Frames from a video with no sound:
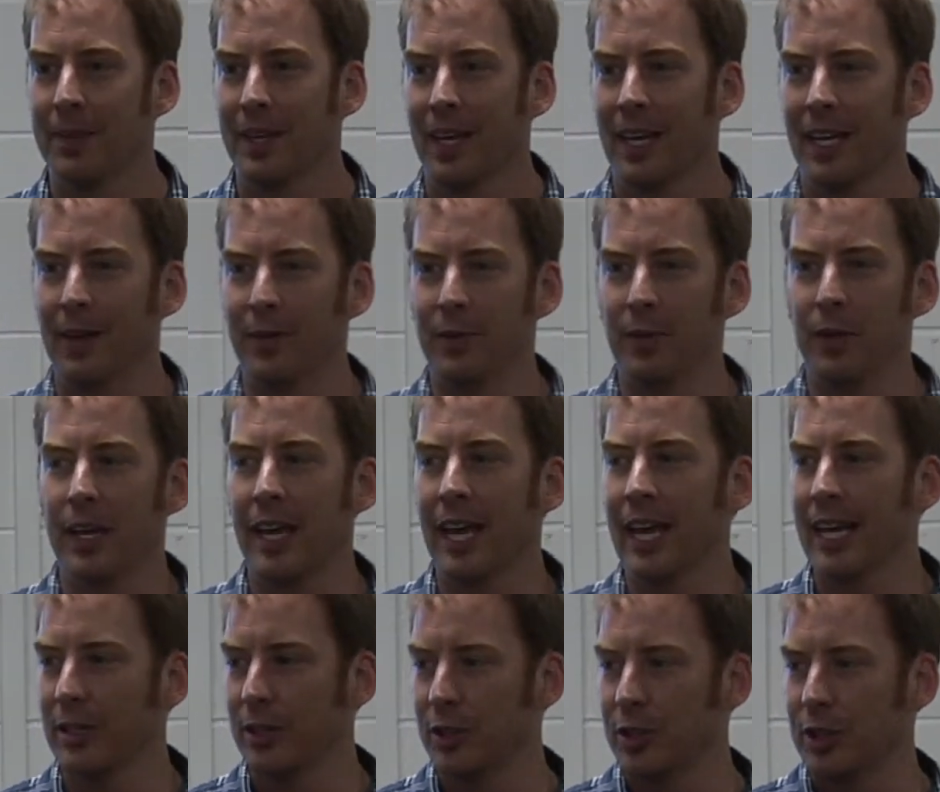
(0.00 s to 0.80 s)
And if you
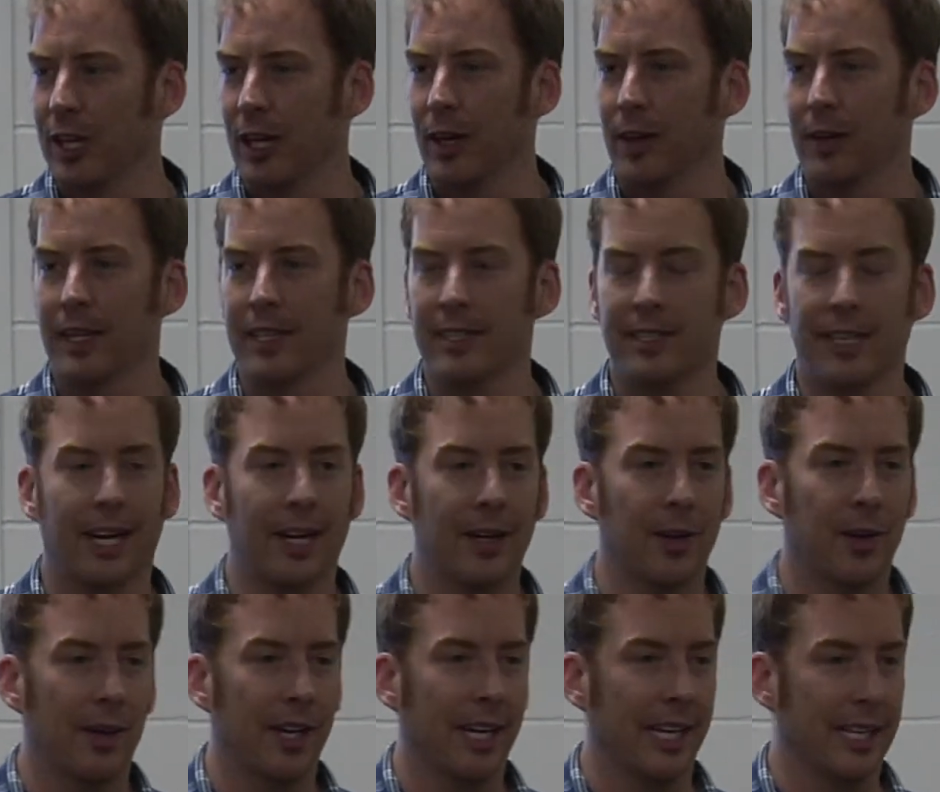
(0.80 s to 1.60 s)
can't share the
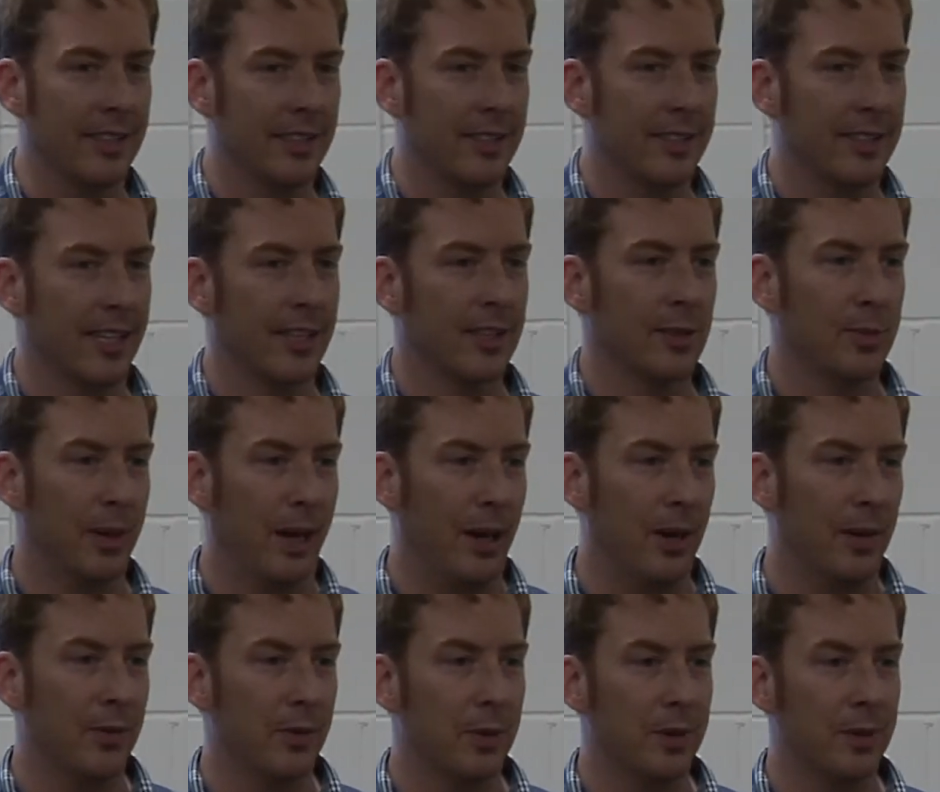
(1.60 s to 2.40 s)
entire thing in 6
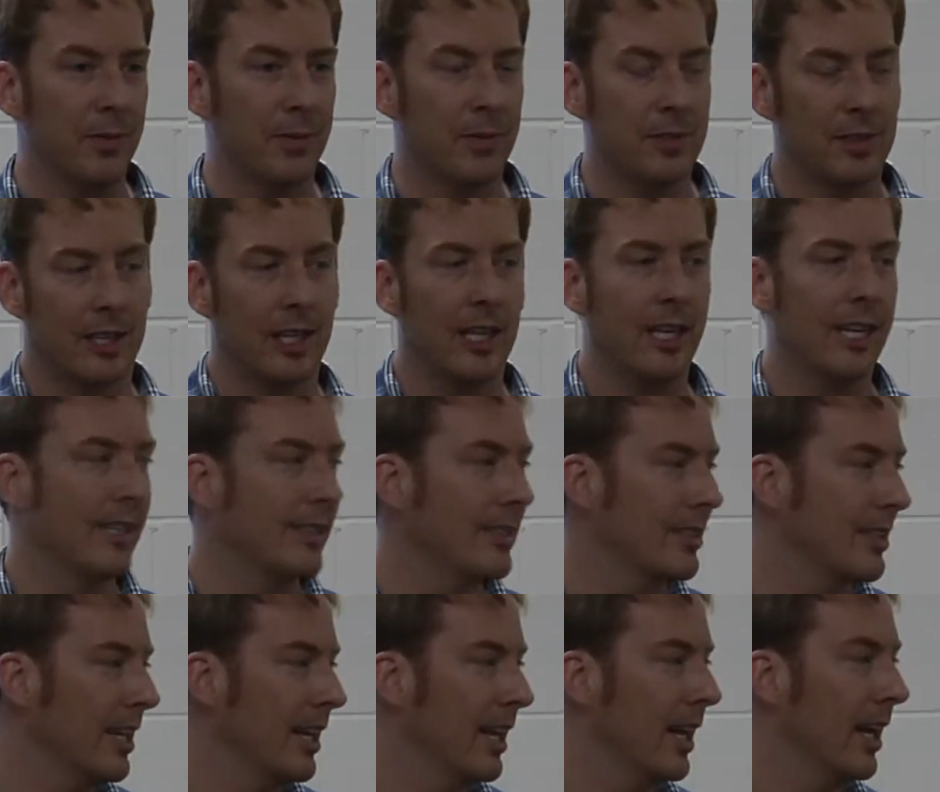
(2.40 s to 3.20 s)
PowerPoint
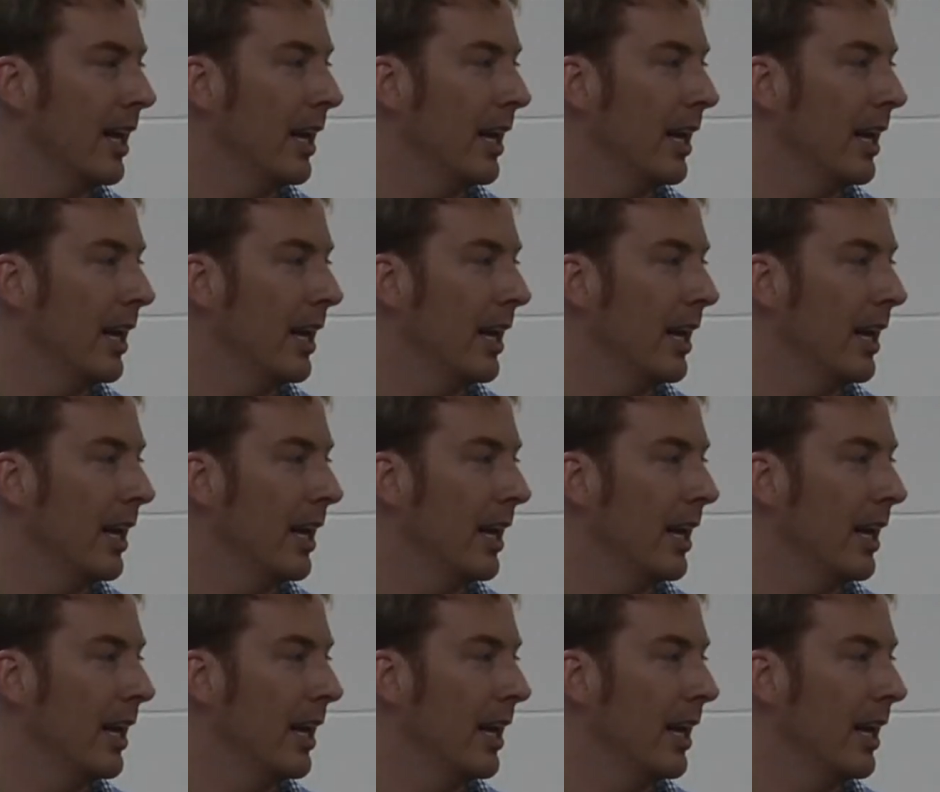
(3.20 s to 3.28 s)
slides,